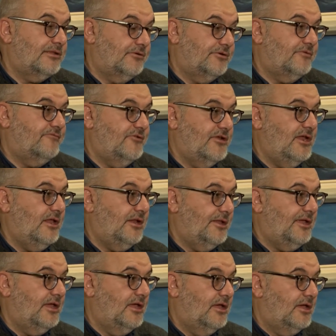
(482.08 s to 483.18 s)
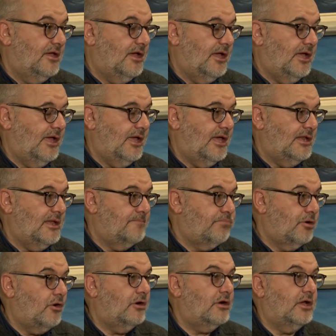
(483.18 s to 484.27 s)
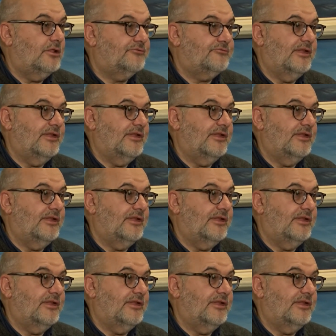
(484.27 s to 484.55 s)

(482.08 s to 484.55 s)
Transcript: sort of really an epochal